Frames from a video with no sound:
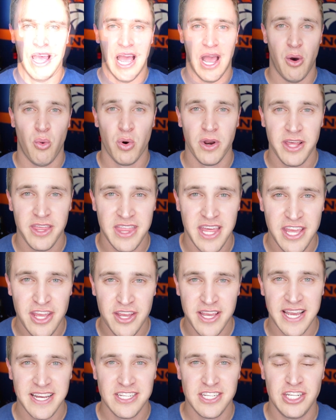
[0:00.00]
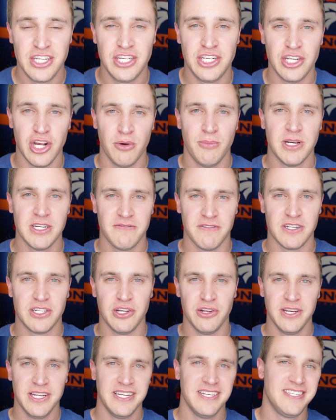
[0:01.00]
I want to thank you guys so much for
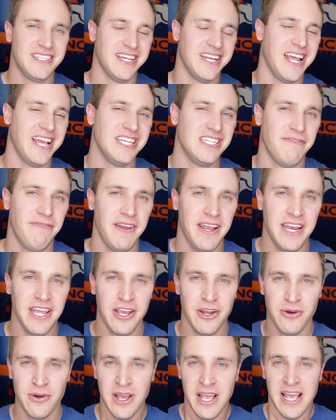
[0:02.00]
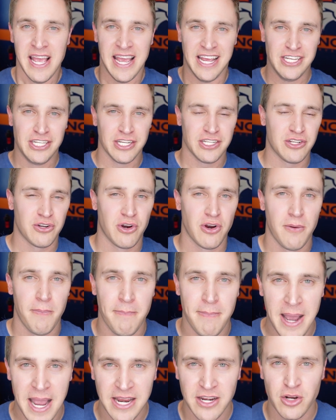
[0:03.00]
tuning in today's video. And just a
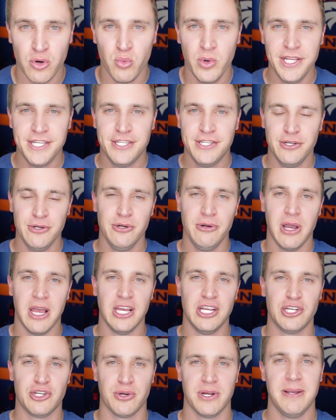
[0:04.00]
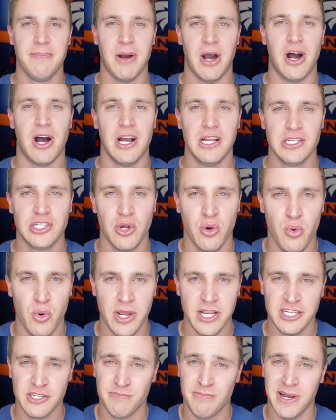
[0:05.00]
reminder, we do stream on
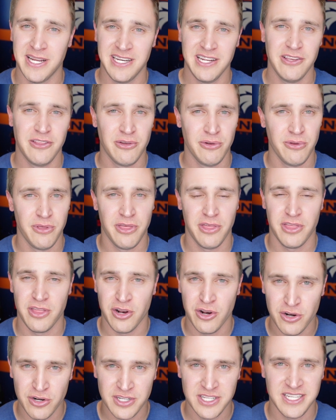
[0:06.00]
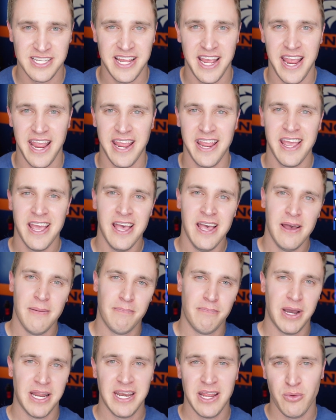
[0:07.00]
Twitch Monday through Thursday.
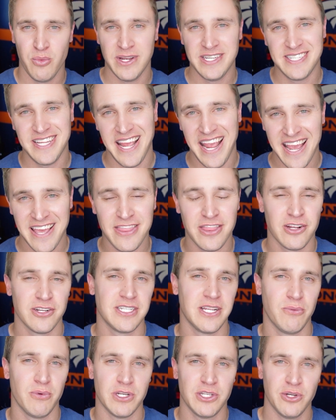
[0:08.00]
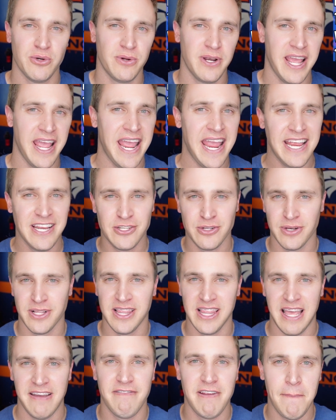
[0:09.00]
Monday, Wednesday, and Thursday, we're doing 8 to
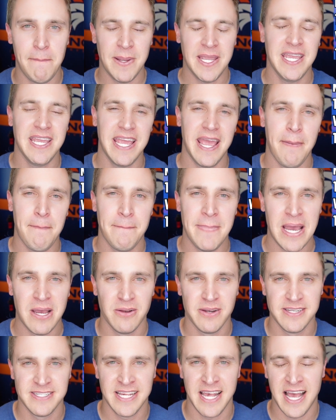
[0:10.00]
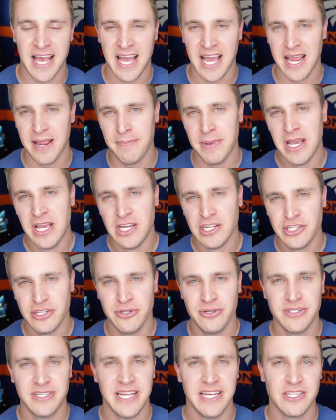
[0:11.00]
11 p.m. Mountain Time.
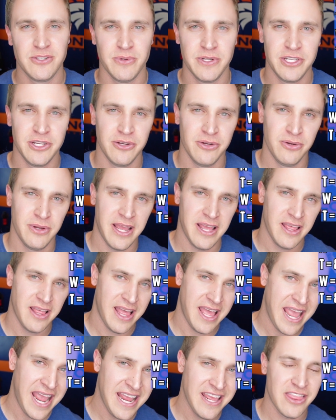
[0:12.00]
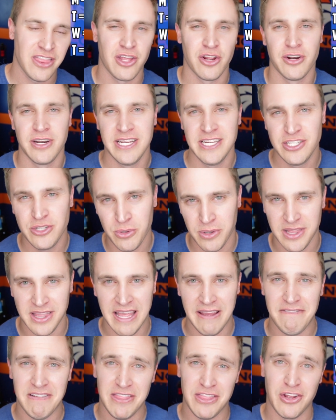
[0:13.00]
Tuesdays, we do 8:30 to 11.
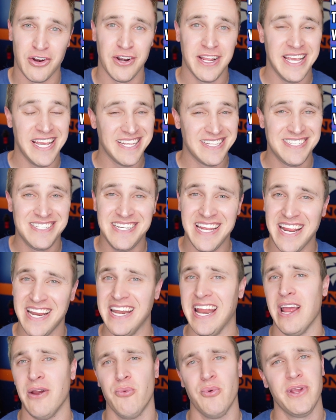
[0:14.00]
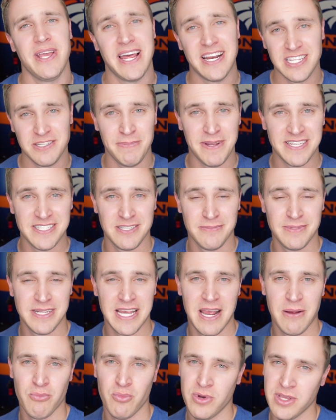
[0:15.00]
11:30. It's date night. We got to spend some
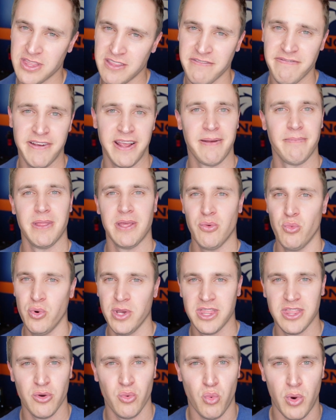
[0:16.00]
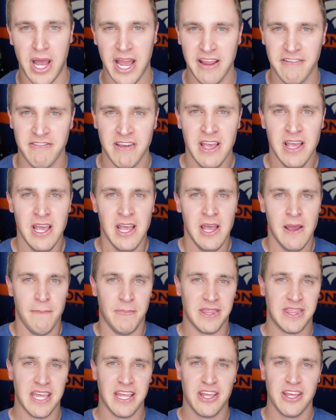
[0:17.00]
time with the family, with the wife.
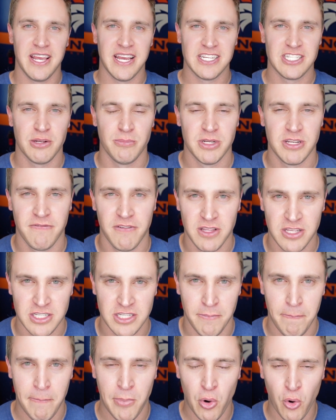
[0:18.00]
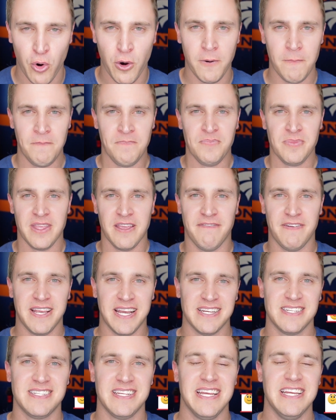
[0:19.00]
But thank you guys so much for the support. If you
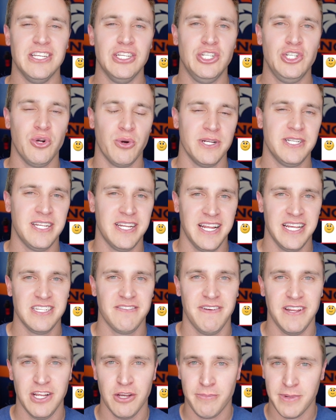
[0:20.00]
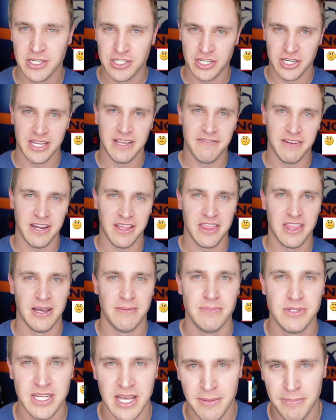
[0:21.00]
guys enjoyed today's video, make sure to give it a
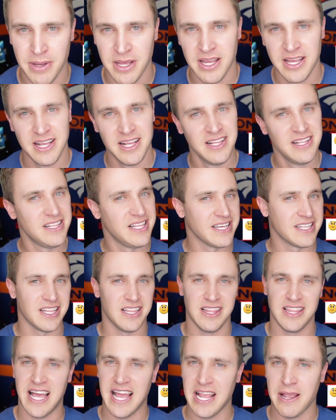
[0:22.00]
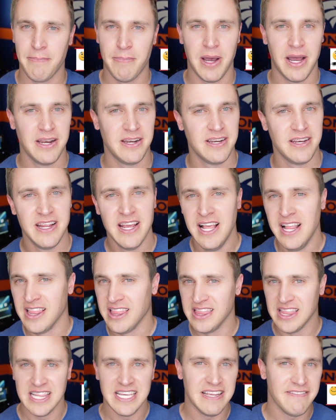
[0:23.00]
thumbs up, click the like button,
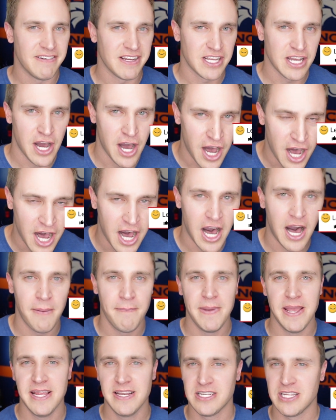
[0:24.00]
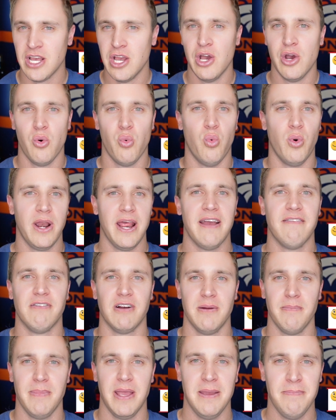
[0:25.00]
leave a comment,
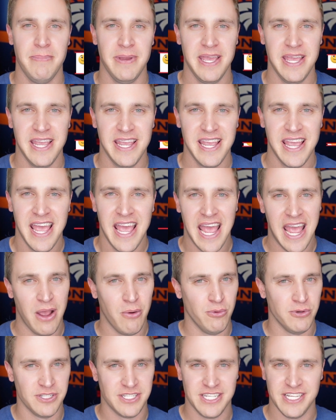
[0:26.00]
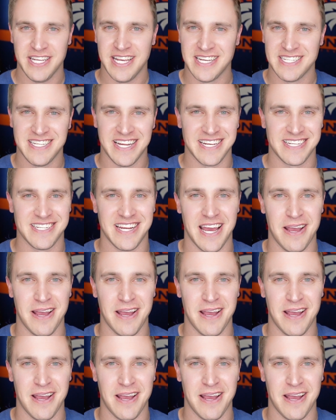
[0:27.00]
whatever it may be, and we'll see you guys next